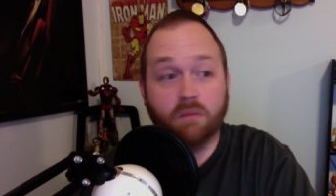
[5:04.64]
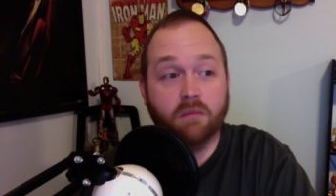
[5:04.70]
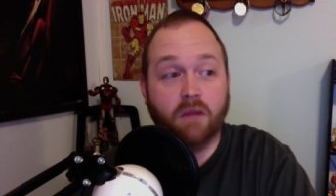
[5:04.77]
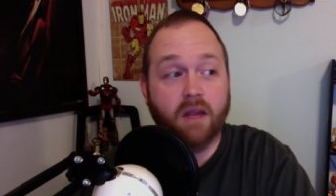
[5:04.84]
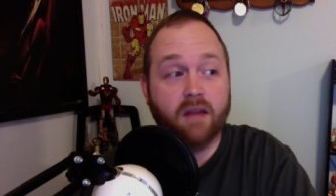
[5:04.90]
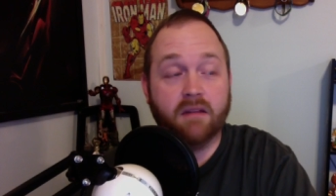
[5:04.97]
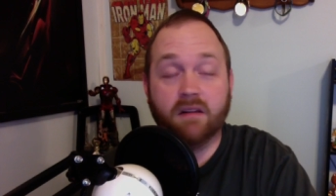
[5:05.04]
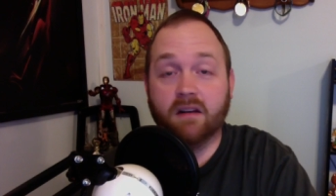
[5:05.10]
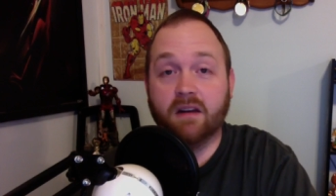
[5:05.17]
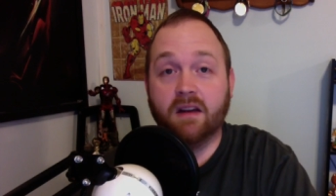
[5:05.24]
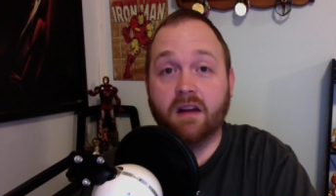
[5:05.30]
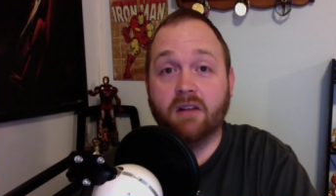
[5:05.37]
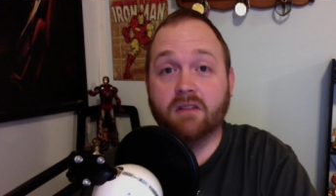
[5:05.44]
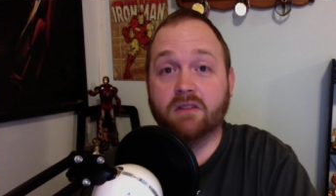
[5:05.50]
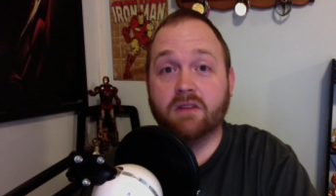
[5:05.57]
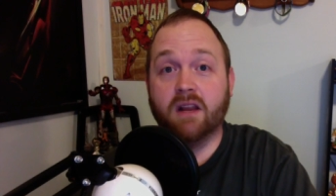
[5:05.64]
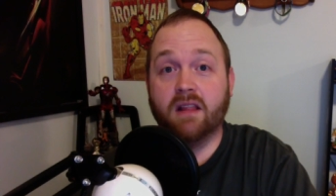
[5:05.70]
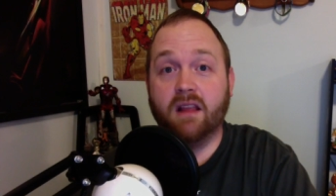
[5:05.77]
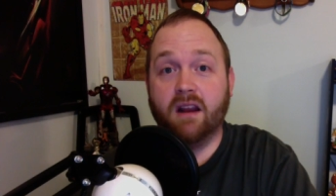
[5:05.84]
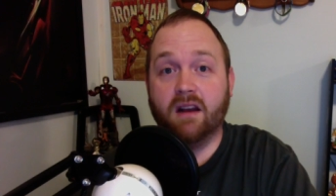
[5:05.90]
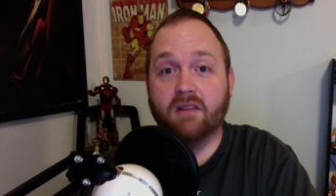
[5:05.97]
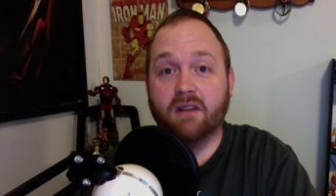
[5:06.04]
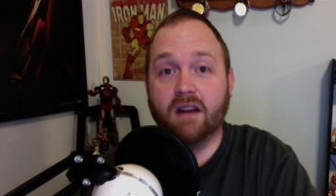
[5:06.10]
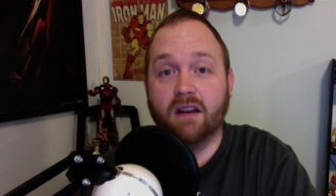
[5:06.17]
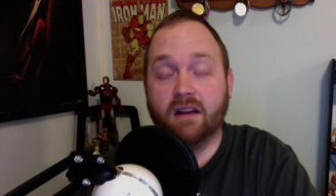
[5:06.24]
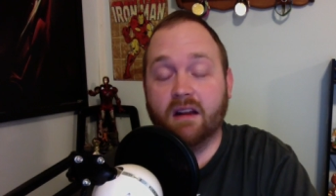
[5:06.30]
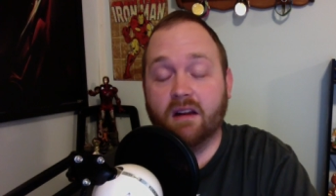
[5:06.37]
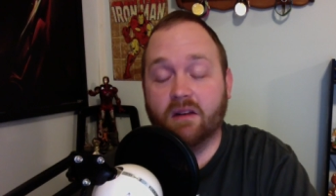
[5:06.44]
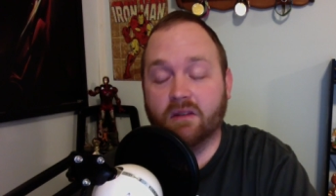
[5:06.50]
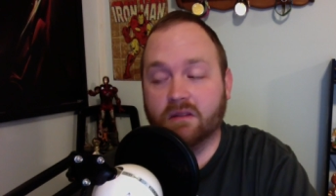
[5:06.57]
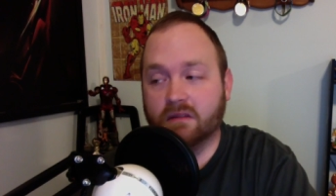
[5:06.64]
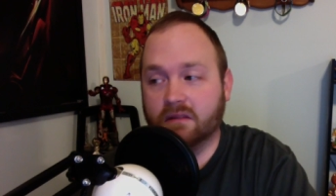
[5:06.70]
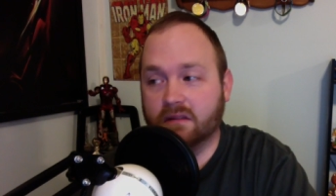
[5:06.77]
hey, there you go. It's right there, ready to go.